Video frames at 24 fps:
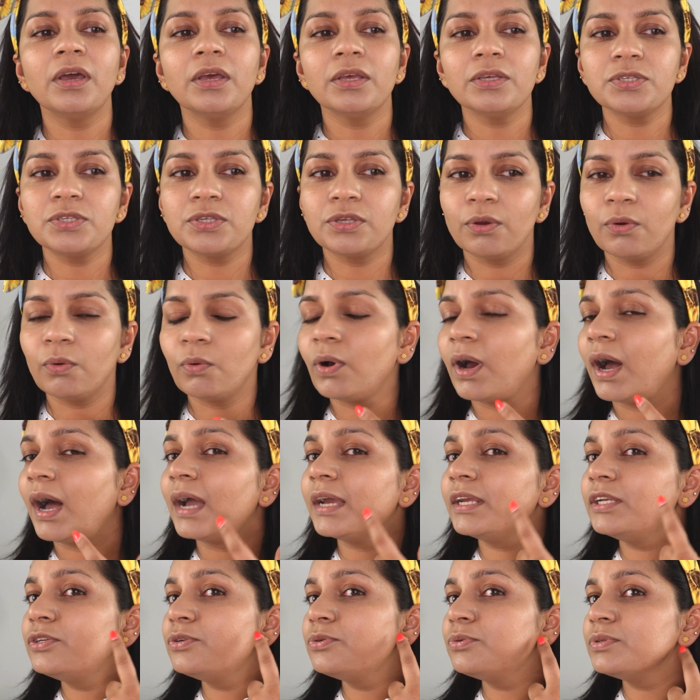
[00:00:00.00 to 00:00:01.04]
So
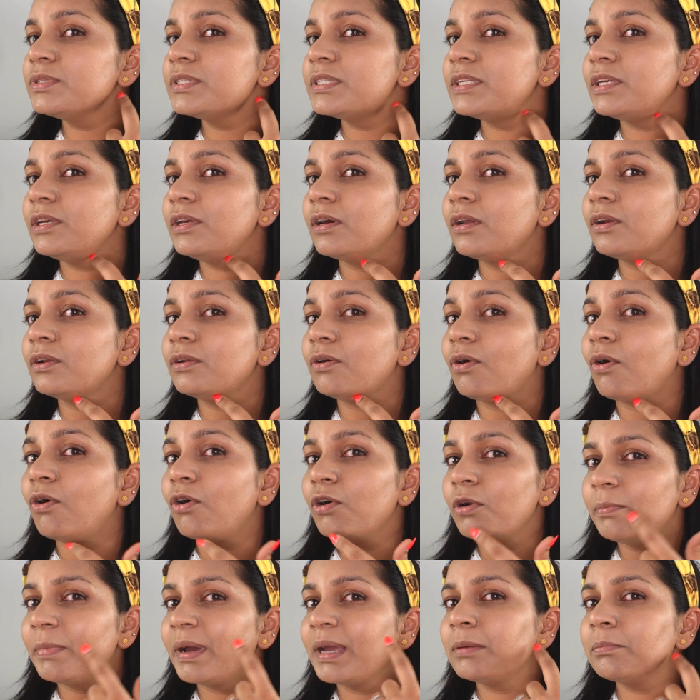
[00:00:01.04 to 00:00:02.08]
I do see
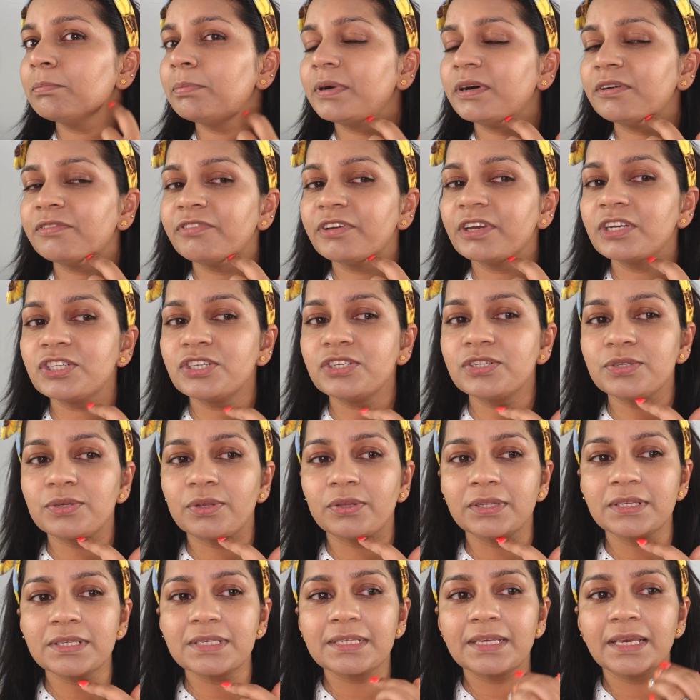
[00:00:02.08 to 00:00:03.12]
all my imperfections
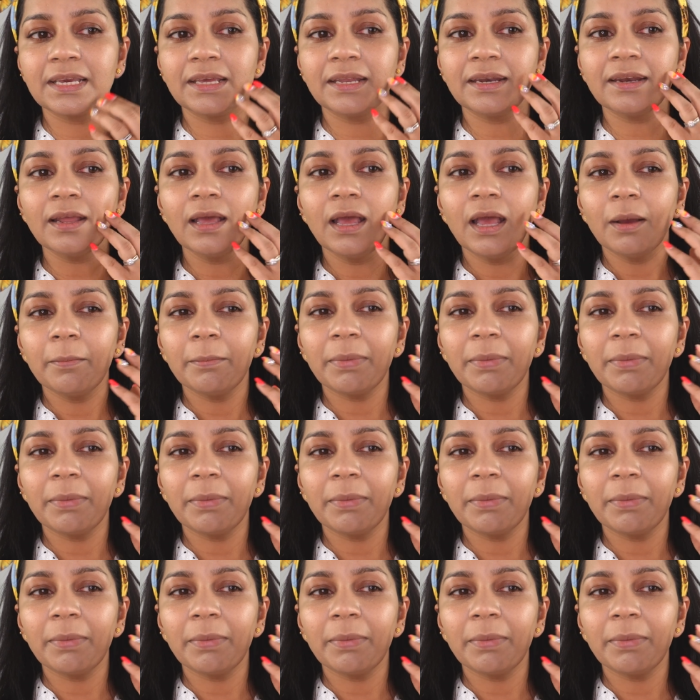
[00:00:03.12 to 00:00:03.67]
on the skin,